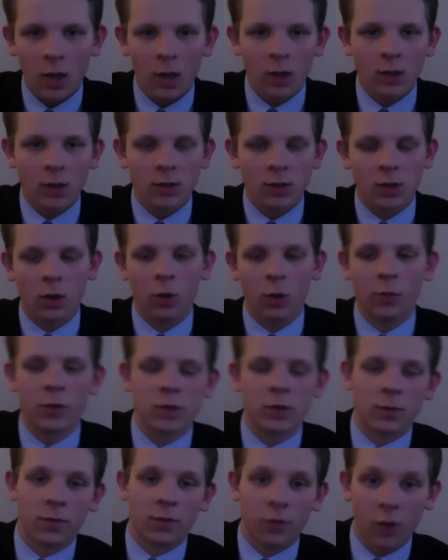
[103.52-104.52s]
So for
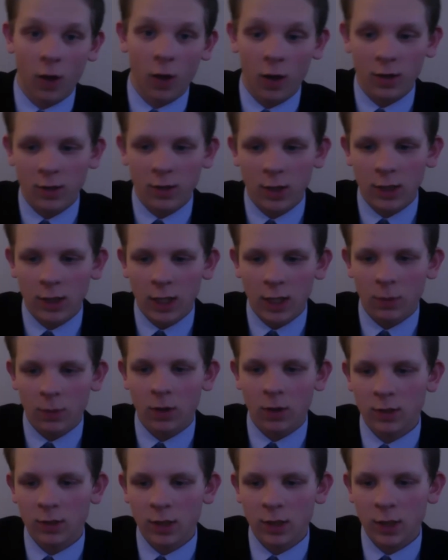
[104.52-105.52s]
some flaws of the death
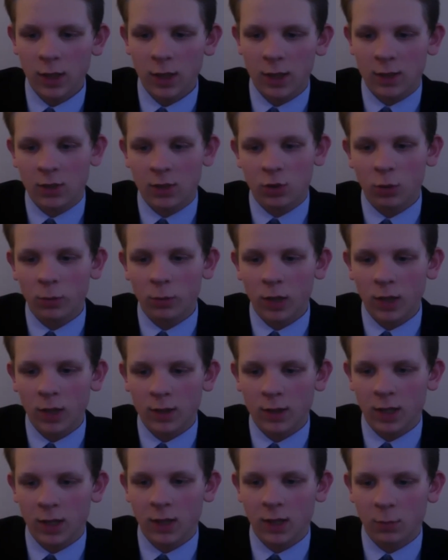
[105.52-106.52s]
penalty, it
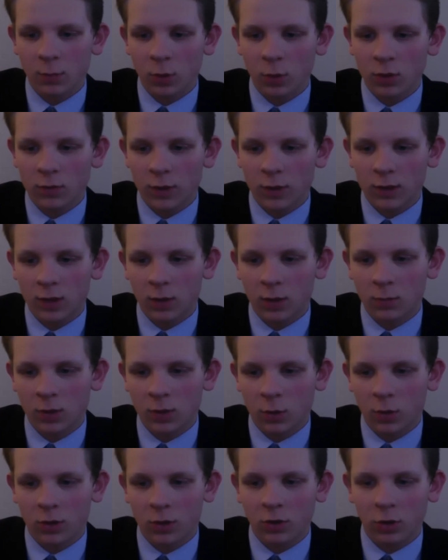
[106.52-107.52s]
discriminates against most victims
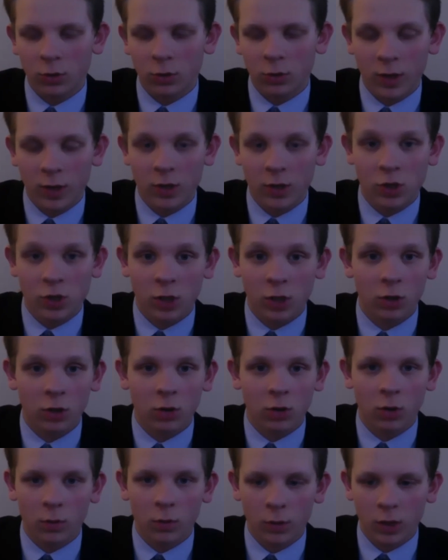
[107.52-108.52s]
according to their race,
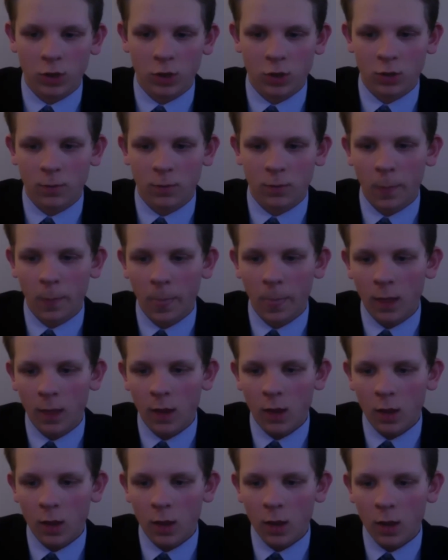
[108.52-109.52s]
gender, or religion.
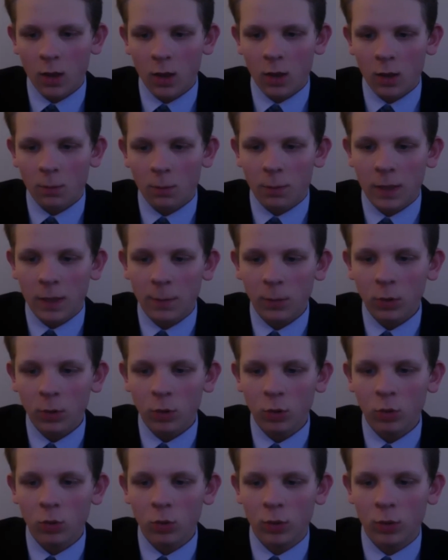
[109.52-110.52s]
People
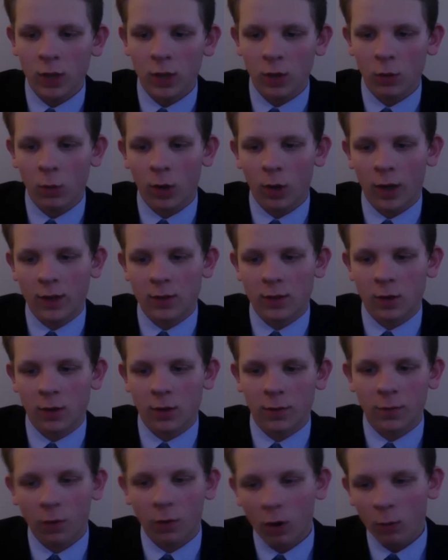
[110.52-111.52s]
who kill whites are
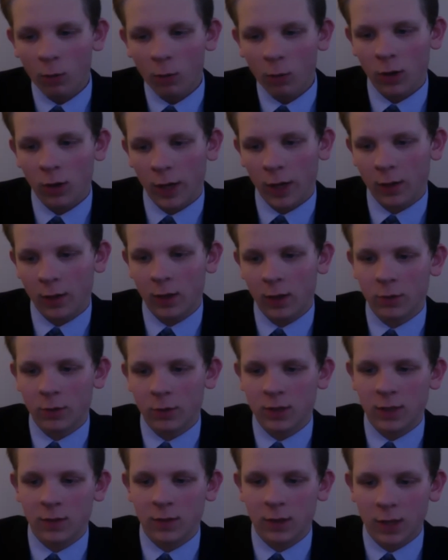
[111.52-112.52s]
far more likely to
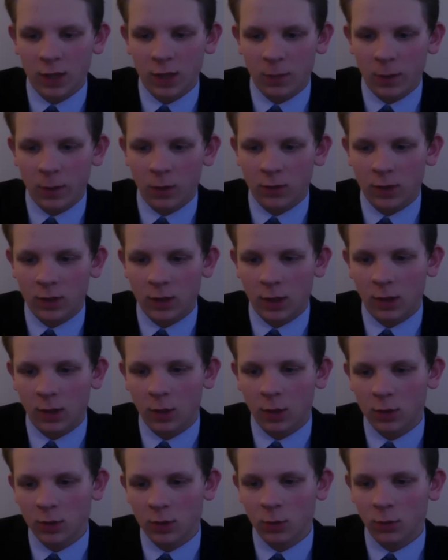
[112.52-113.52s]
receive the death penalty than
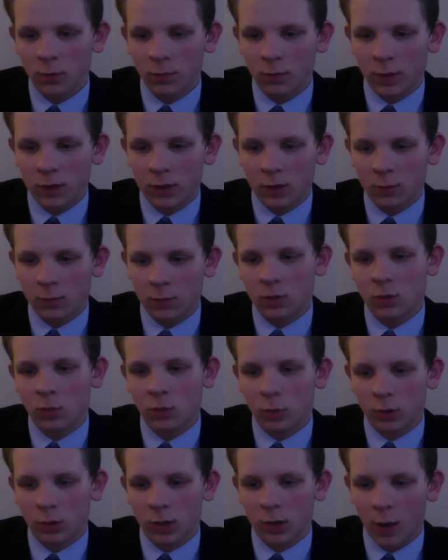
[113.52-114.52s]
those victims
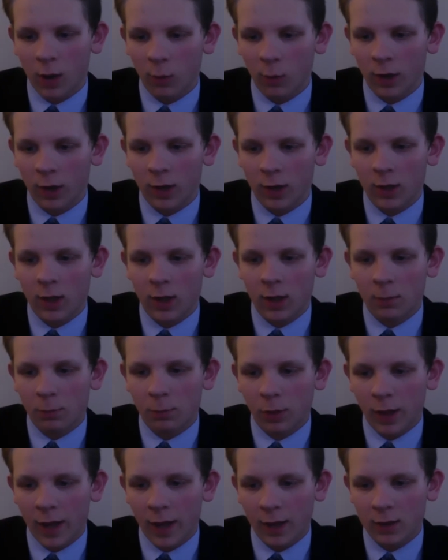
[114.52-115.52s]
who are not white, and
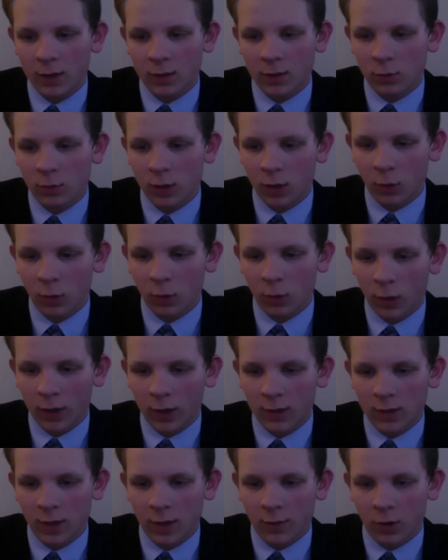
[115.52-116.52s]
blacks who kill
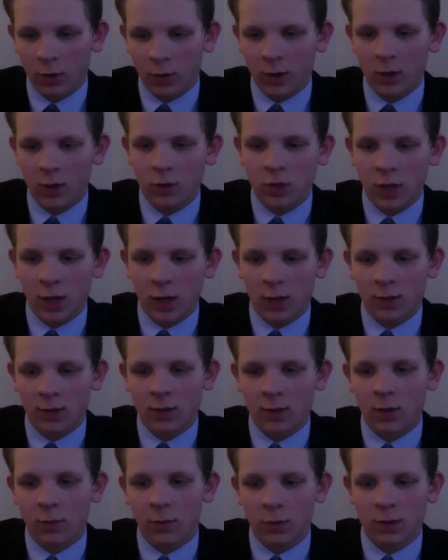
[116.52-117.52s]
whites have a greater chance
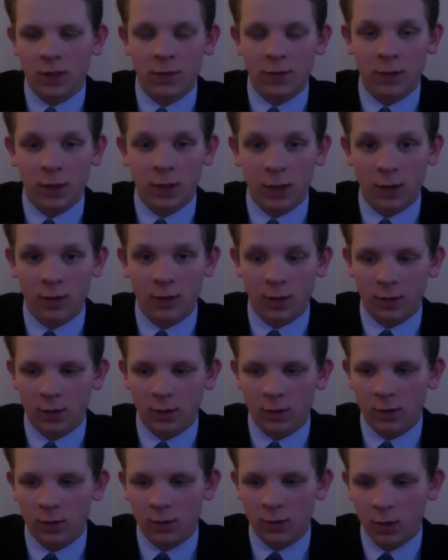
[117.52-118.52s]
of receiving the death
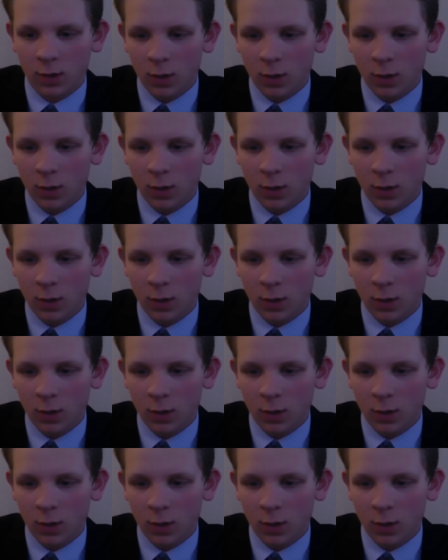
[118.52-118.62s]
sentence.